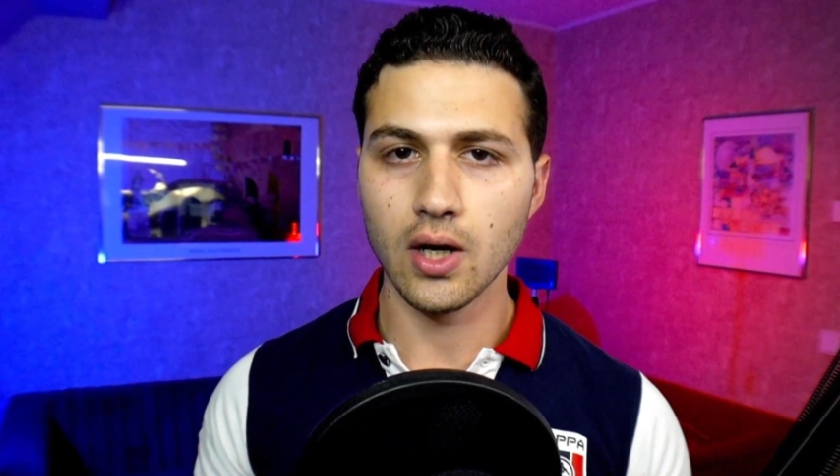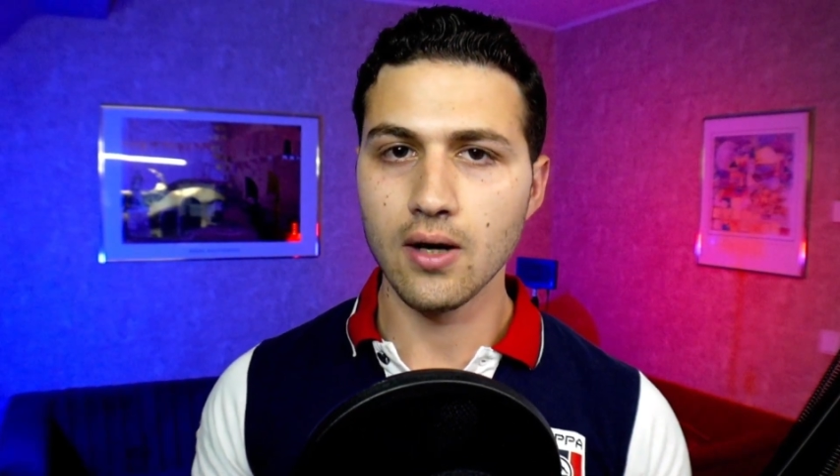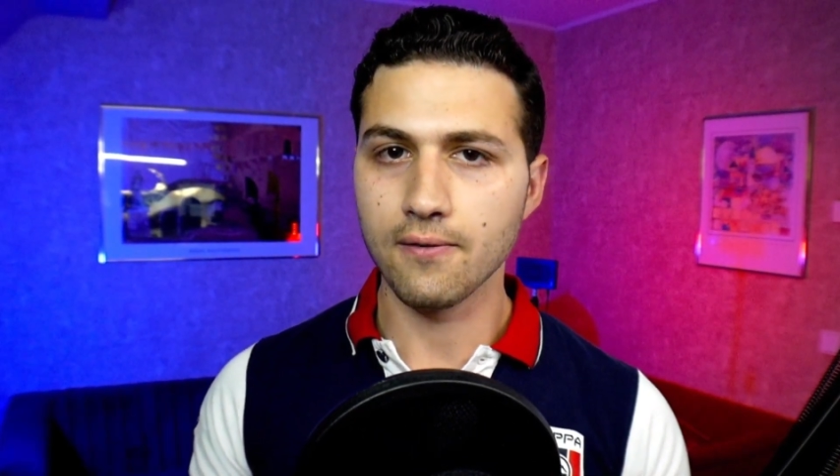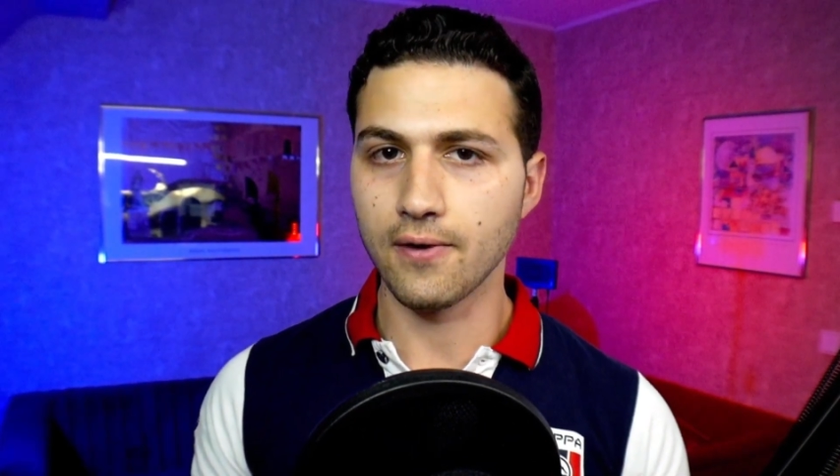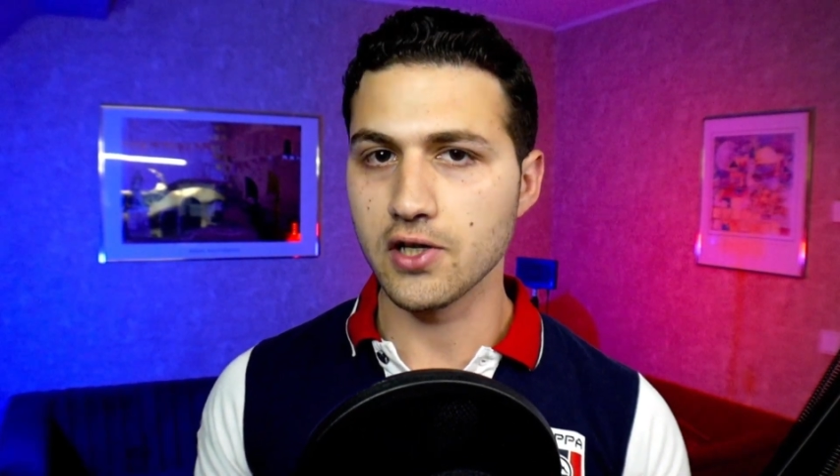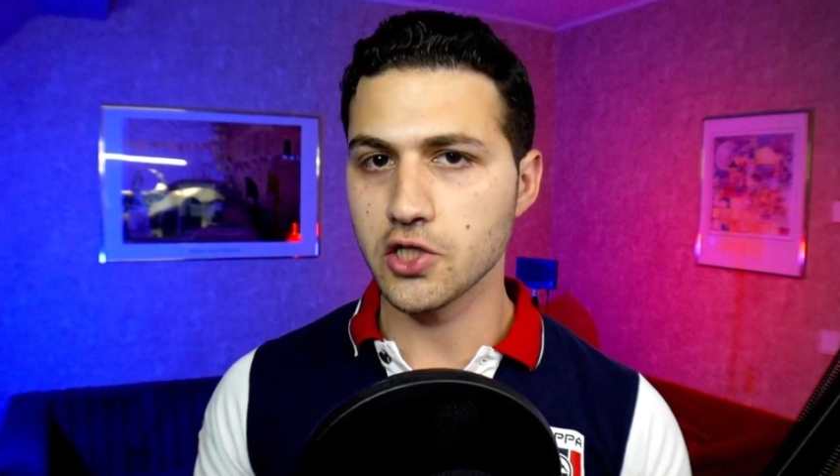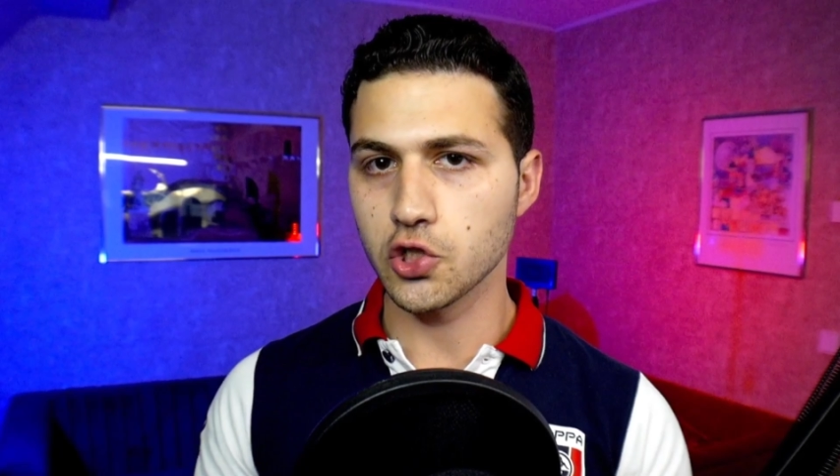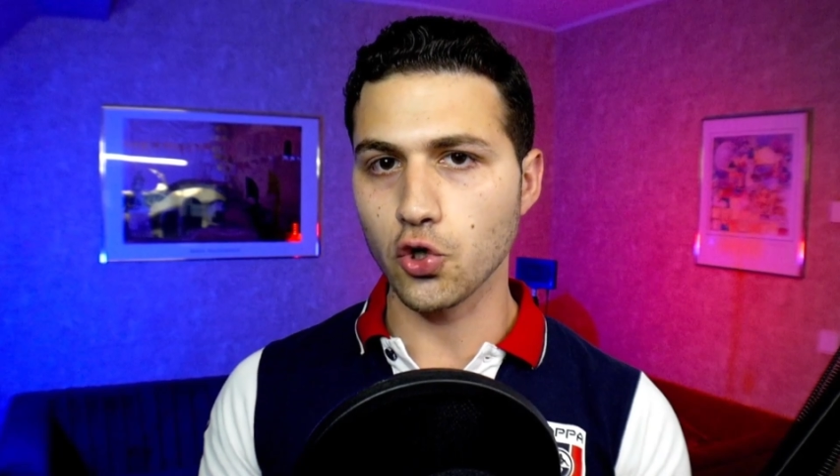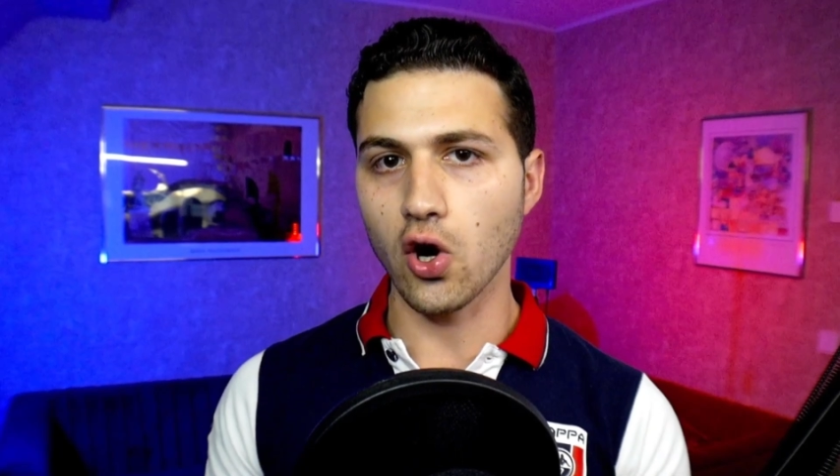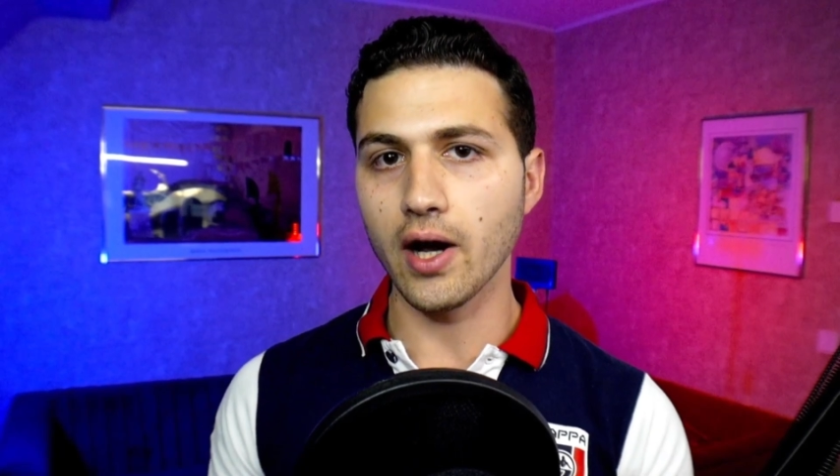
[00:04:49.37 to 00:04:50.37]
first
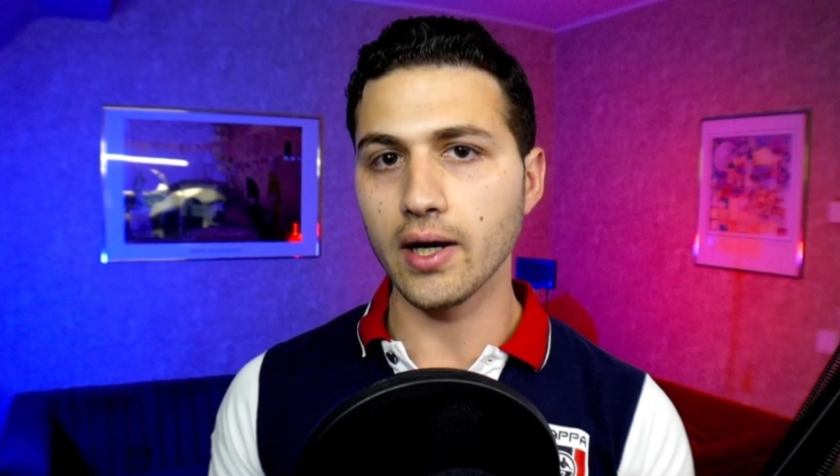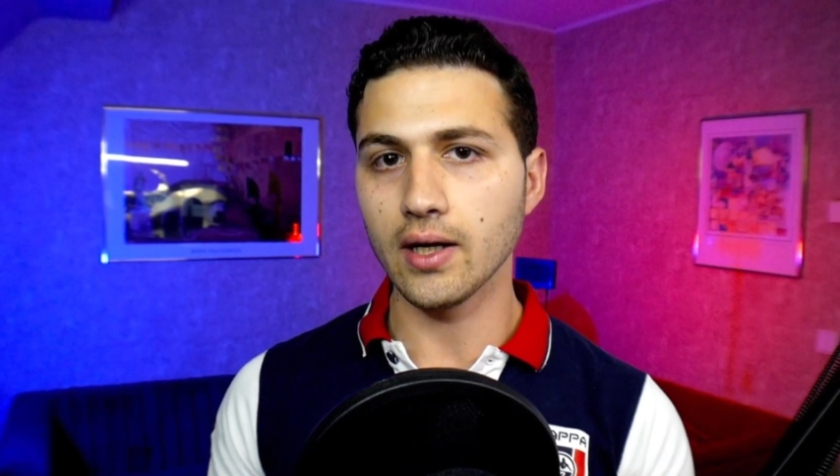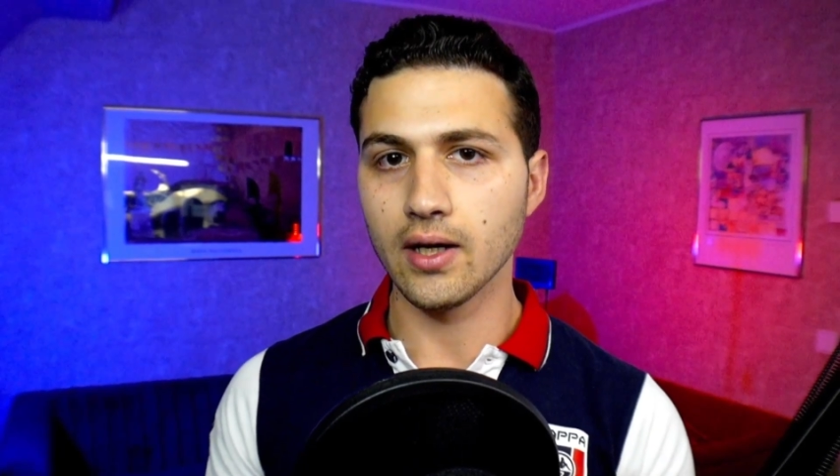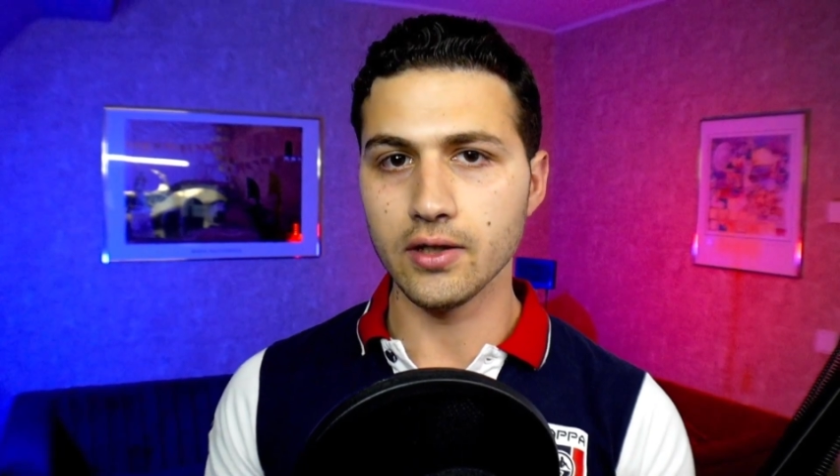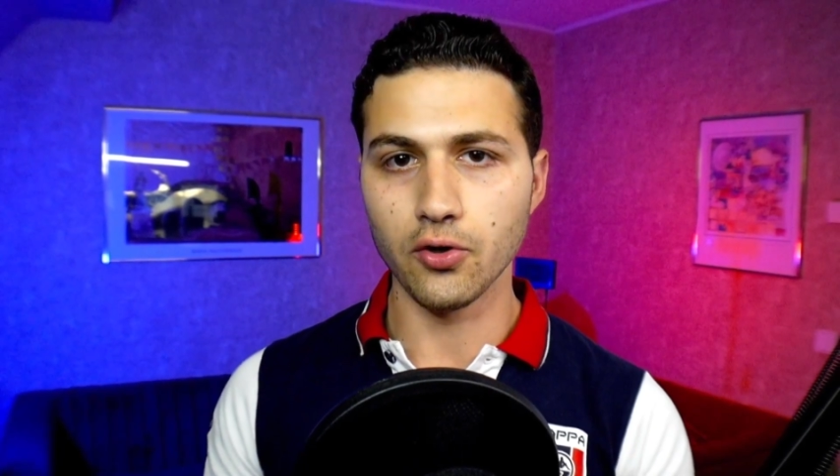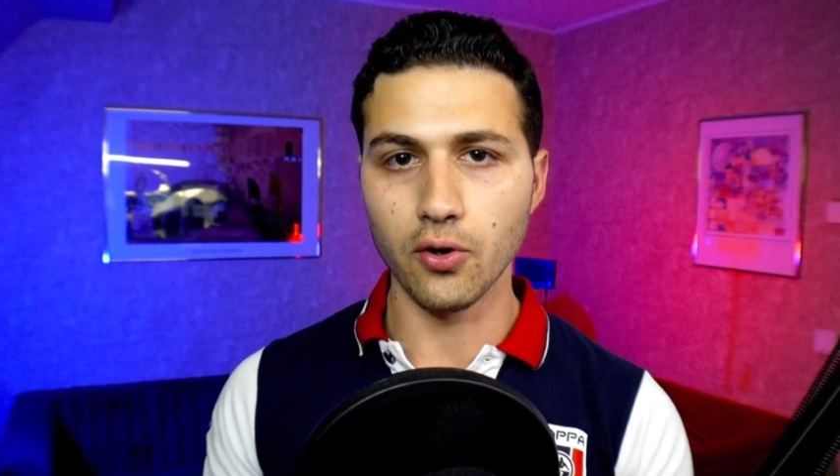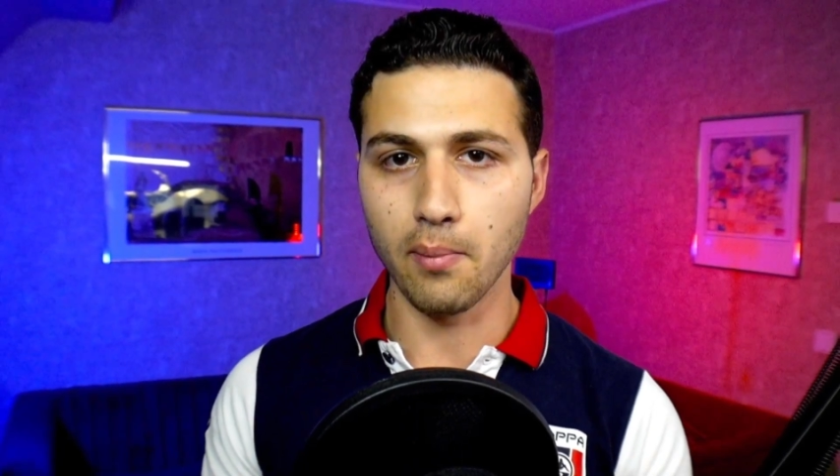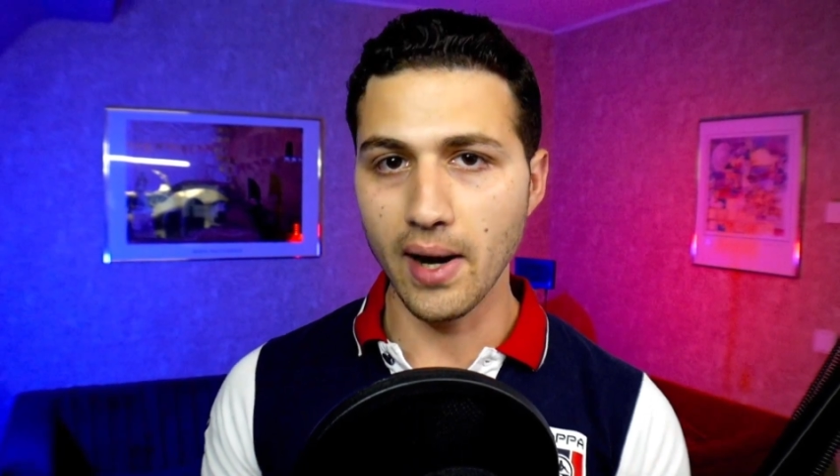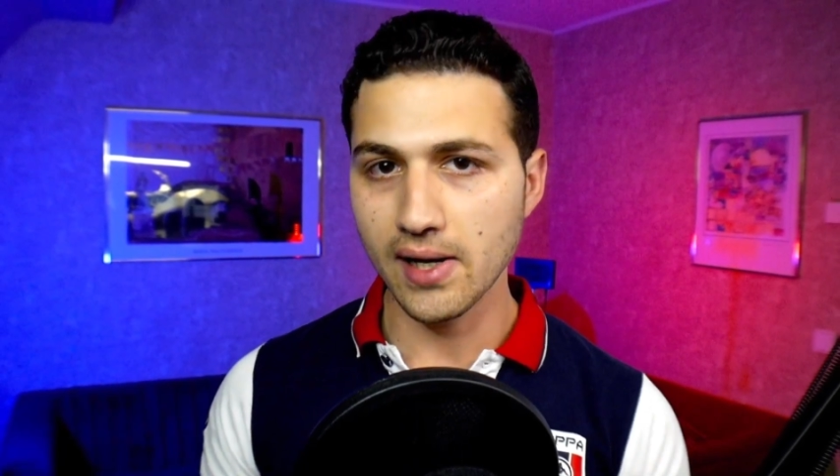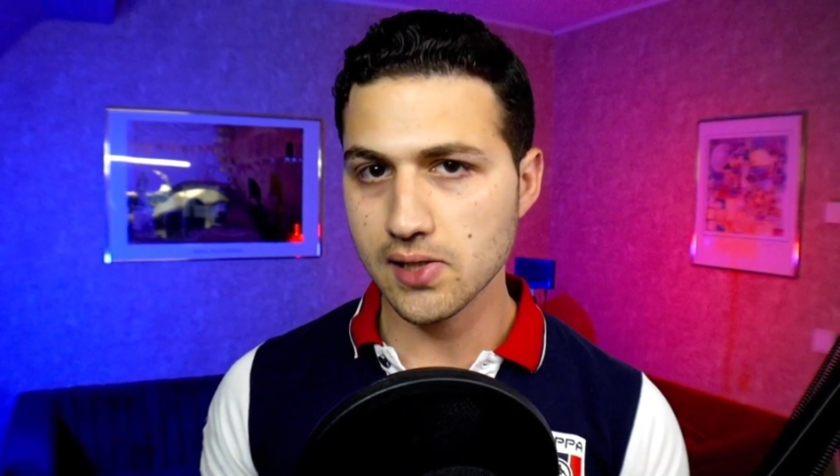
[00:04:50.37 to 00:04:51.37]
try your best,